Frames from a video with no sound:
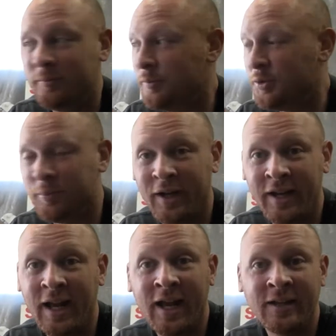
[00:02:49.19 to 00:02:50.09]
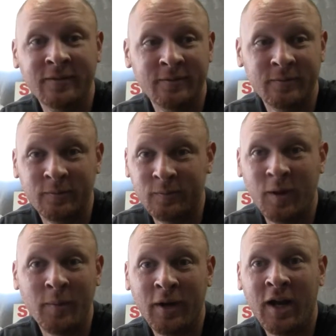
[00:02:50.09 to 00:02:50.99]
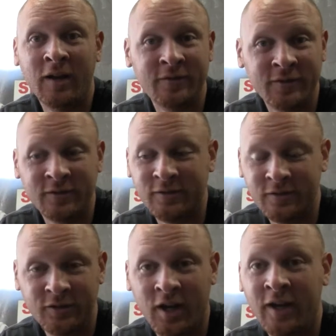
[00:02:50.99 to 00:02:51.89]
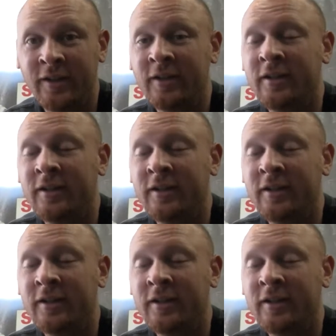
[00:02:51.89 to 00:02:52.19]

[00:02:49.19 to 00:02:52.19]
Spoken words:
spray it on, wipe it off, done.